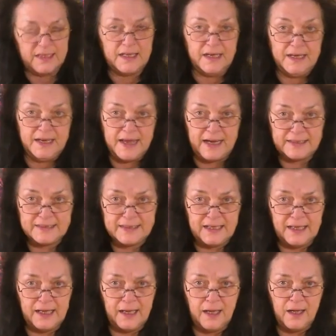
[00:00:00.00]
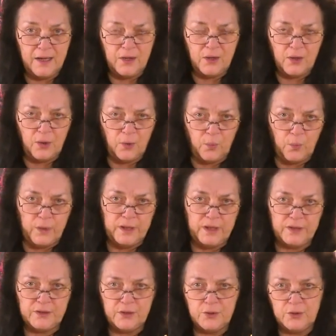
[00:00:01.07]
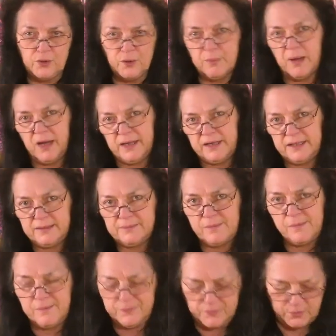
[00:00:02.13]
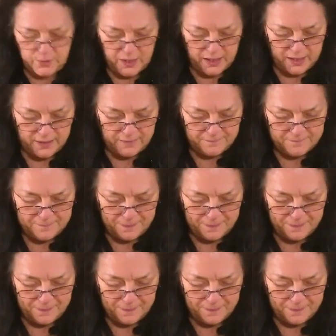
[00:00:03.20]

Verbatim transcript: Connecting with your body. Okay?